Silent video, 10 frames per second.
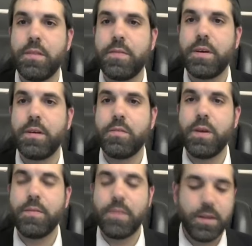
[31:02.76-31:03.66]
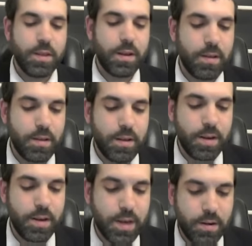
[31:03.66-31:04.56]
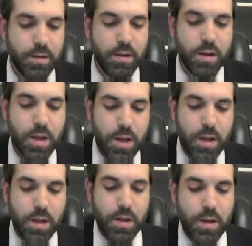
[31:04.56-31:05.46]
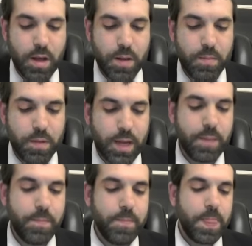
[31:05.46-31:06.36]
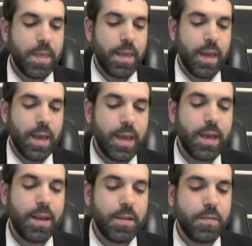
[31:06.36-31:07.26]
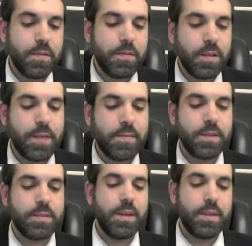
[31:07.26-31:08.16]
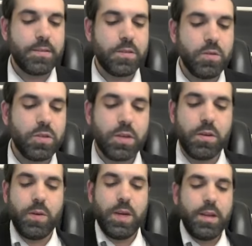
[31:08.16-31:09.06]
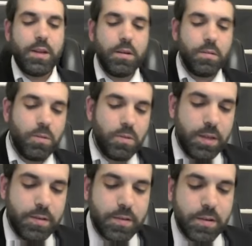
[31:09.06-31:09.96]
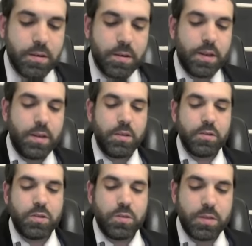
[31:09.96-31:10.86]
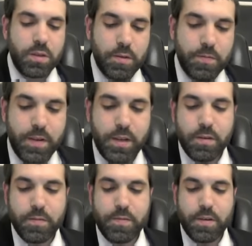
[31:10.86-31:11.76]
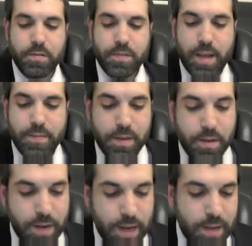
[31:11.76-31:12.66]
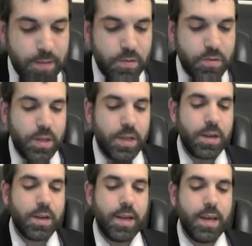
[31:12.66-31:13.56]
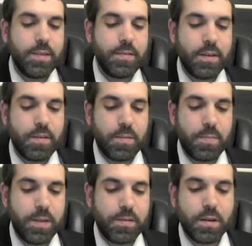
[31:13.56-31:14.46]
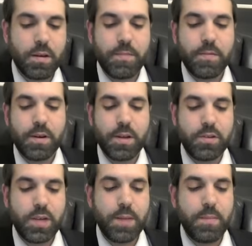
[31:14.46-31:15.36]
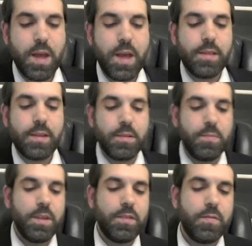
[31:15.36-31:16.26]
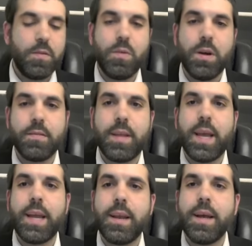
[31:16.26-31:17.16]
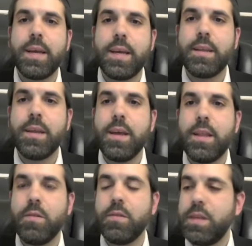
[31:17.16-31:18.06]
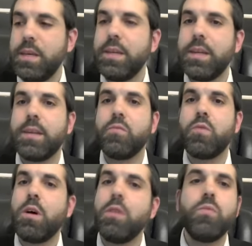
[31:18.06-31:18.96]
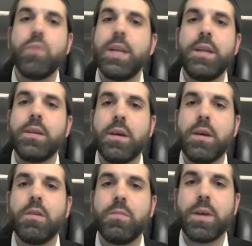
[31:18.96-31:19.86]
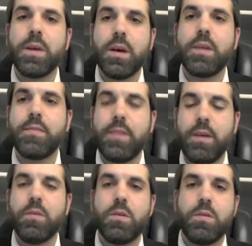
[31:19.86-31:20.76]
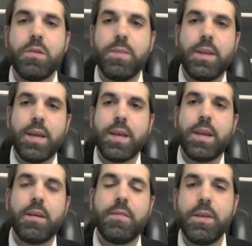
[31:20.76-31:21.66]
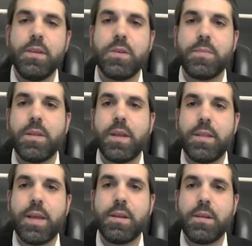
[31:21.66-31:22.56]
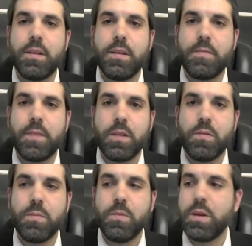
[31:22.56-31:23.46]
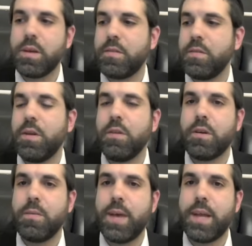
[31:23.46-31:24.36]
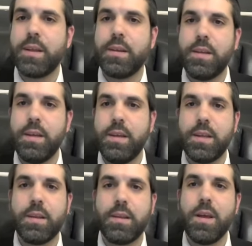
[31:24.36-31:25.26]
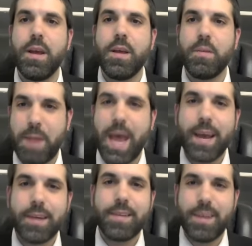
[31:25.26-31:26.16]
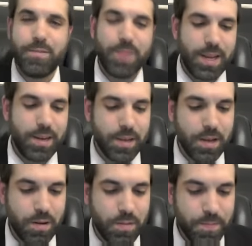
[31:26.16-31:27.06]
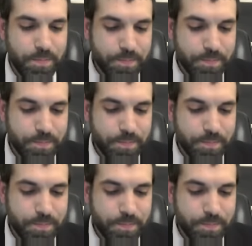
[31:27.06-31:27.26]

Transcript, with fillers: in the fire. So we have to eat that in the entire um, lamb. And in verse 11, it states, So shall you eat it, your loins girded, your shoes on your feet, your feet staff in your hands, you shall eat it in haste. It is a Pesach offering to Hashem. That the mitzvah was that night they were to eat it all ready to go because they were going to be taken out of Egypt that, that the following morning. So they're commanded to eat it packed and ready to go.